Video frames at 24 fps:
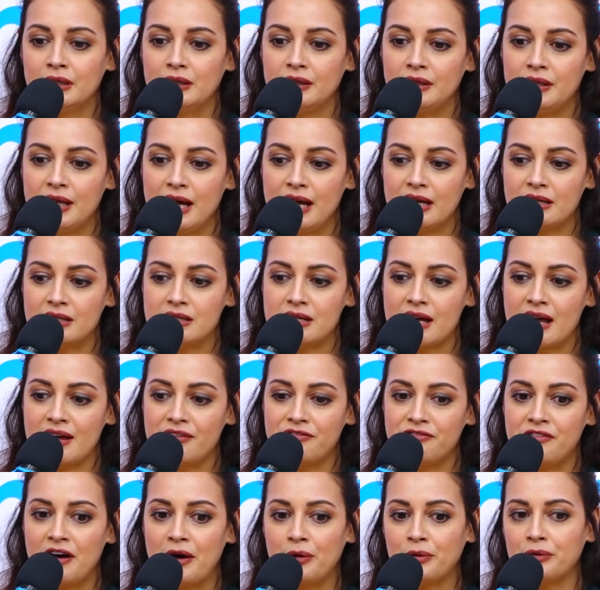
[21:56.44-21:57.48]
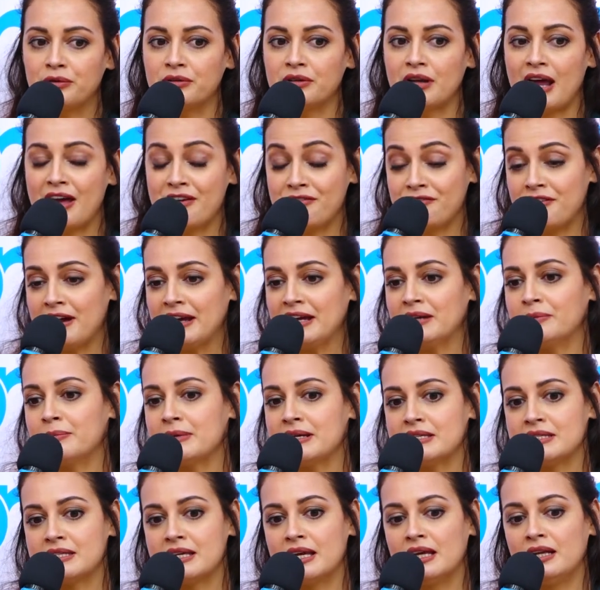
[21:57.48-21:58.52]
that I find
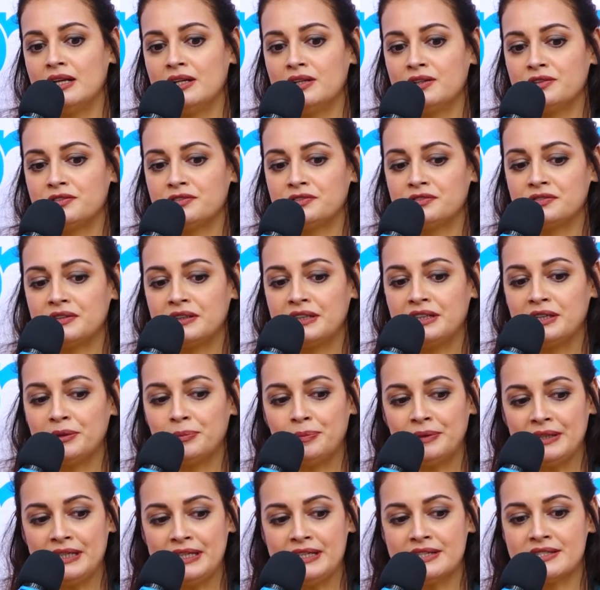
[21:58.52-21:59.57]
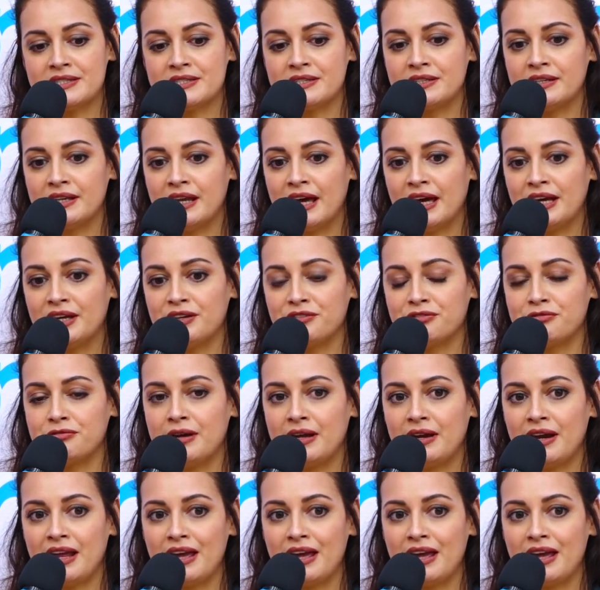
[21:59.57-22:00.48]
myself in a place in life where